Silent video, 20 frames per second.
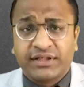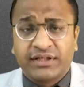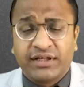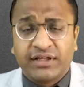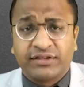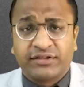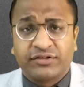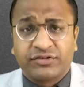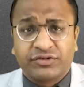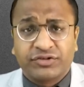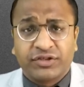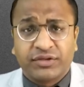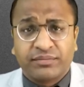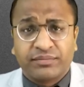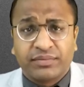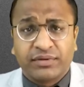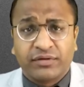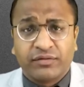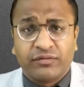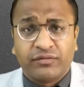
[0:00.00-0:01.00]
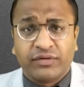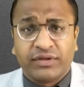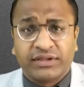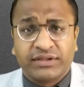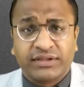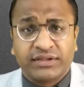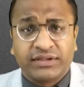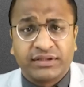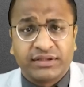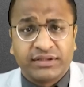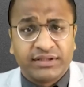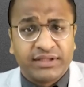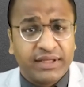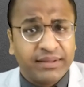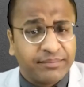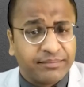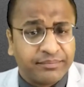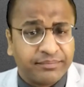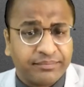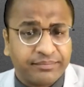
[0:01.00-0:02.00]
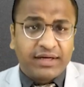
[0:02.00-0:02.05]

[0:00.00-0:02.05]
relationship with them.